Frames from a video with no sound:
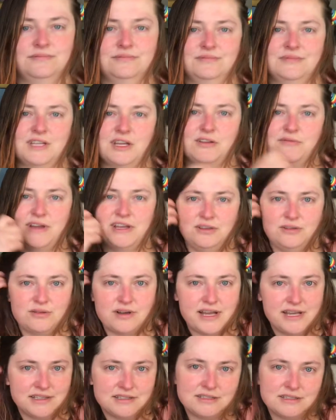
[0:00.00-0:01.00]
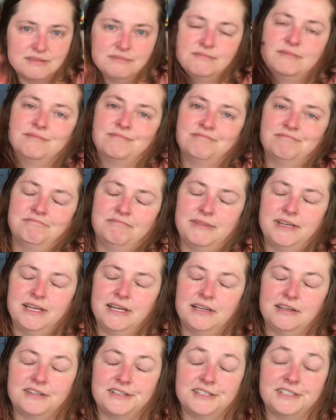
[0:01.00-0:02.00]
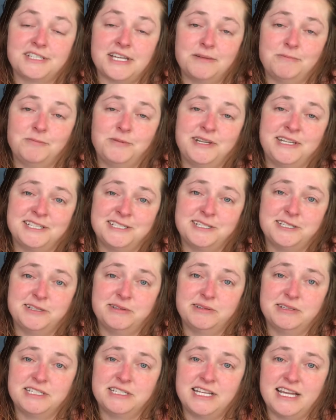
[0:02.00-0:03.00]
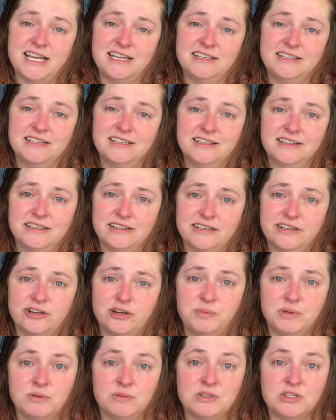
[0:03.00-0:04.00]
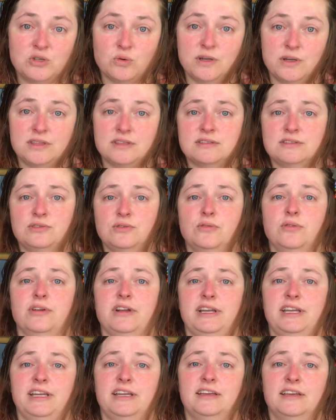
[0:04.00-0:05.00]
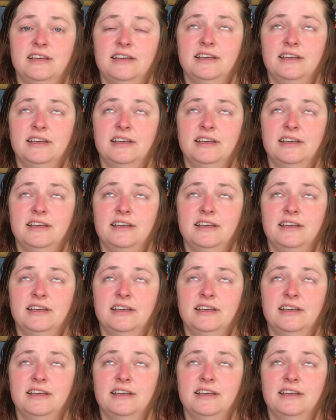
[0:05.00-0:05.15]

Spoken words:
All right, you guys, I had a good time reading to you today. I hope you enjoyed the story.